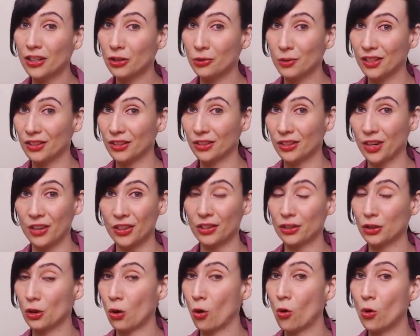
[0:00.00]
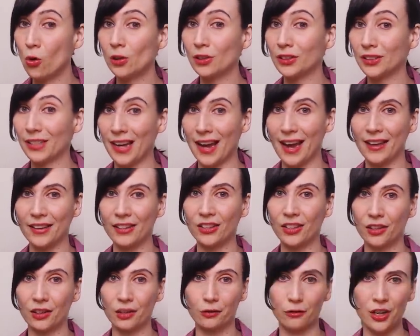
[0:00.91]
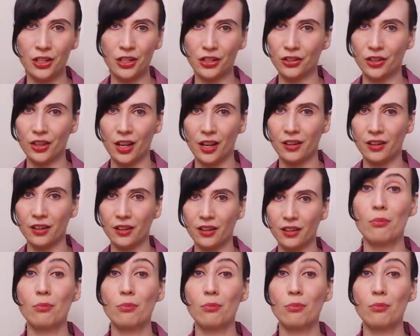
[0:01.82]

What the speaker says: twist on this whole taxing the rich thing.